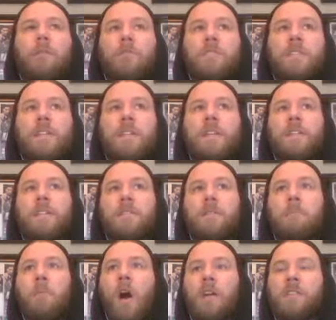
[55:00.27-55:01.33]
versus
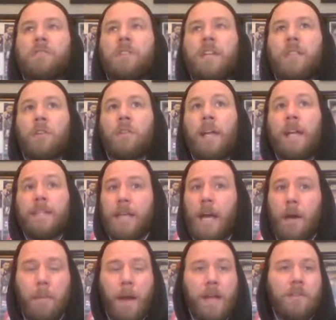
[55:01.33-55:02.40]
Moxley in their Lights
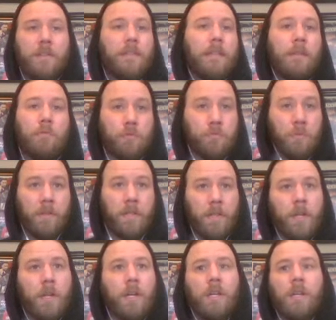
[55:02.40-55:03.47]
Out match, I thought that was really
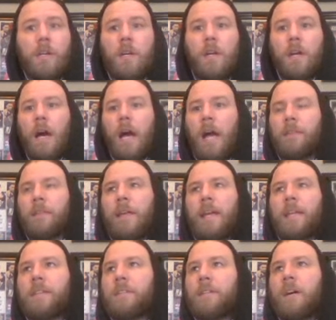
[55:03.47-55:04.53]
good. I
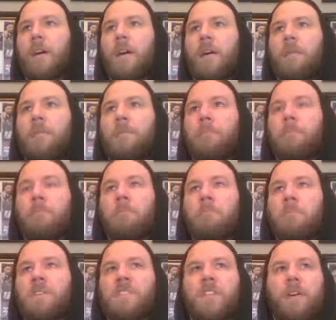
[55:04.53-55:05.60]
liked
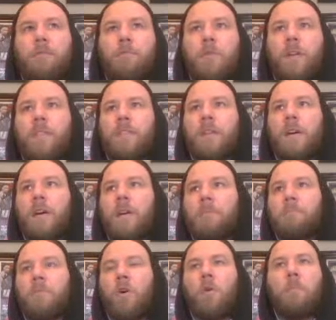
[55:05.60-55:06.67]
the stuff with
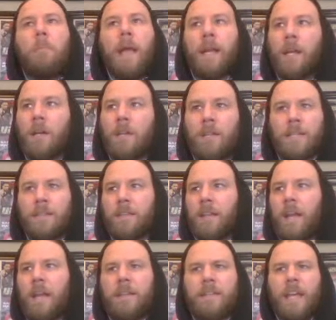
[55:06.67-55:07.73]
Omega, the
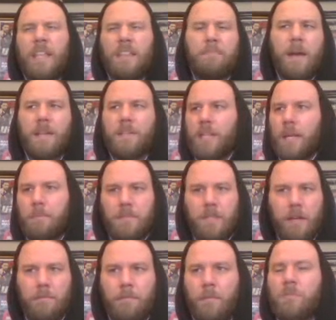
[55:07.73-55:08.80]
kind of deathmatch type
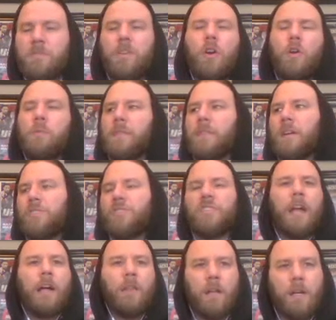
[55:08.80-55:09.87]
stuff, with
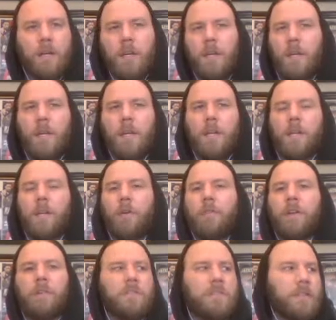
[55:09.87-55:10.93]
Janela.
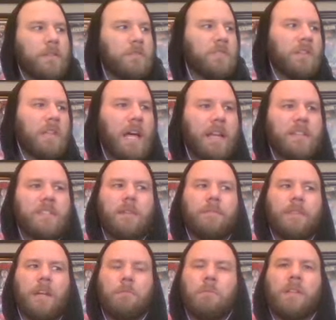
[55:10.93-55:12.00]
There's a lot of stuff
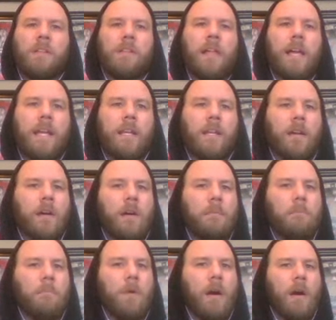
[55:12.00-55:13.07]
that I really like
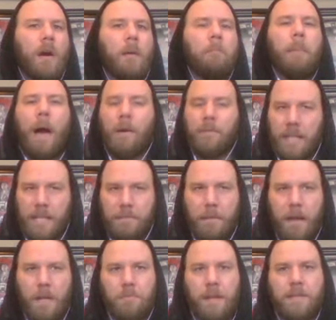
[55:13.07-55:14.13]
about
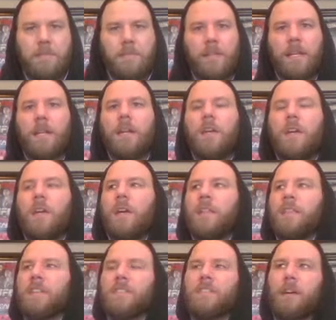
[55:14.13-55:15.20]
deathmatch wrestling.
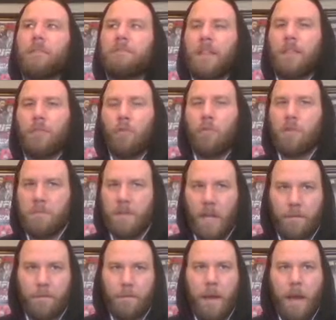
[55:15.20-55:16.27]
The stuff that throws me
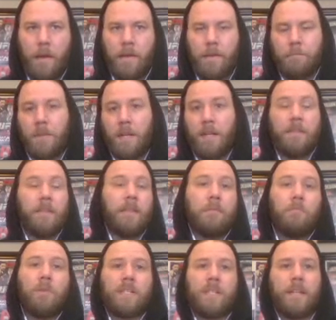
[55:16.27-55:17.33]
off about it,
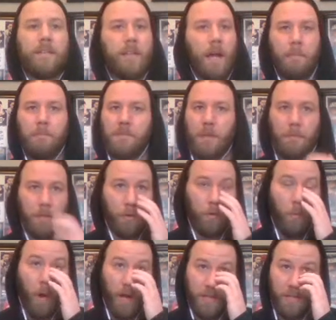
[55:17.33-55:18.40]
and once again, I'm somebody who
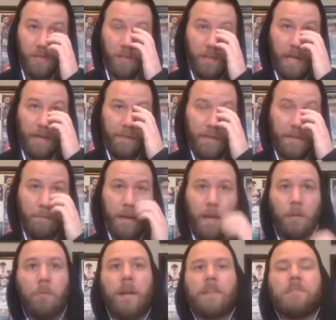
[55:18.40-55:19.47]
watches a lot of
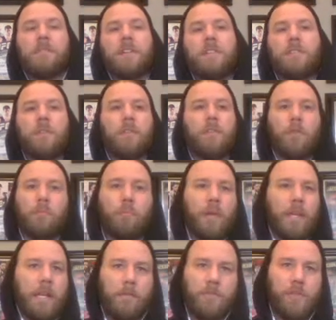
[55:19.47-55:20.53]
independent wrestling, so there are
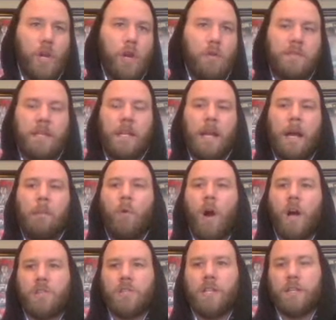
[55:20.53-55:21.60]
plenty of shows that I'm
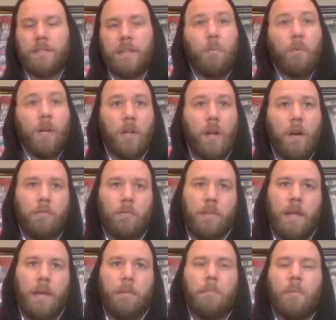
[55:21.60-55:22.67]
watching because I want to cover
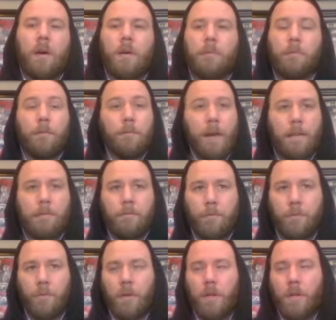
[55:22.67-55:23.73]
them for
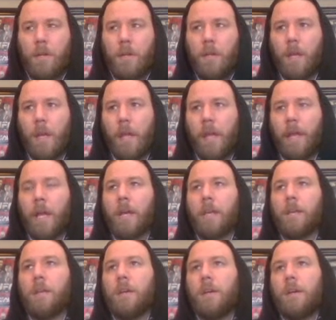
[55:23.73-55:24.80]
Fightful.
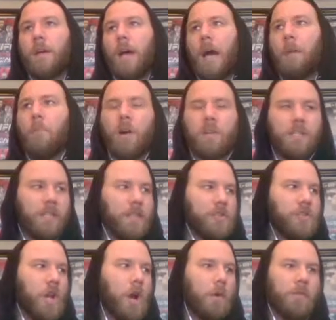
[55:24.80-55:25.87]
And I'm watching the
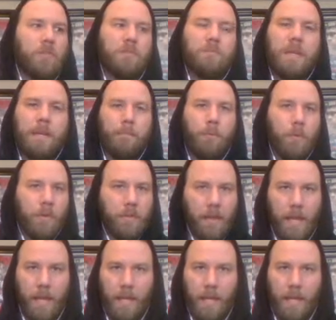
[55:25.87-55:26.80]
show, and there's people with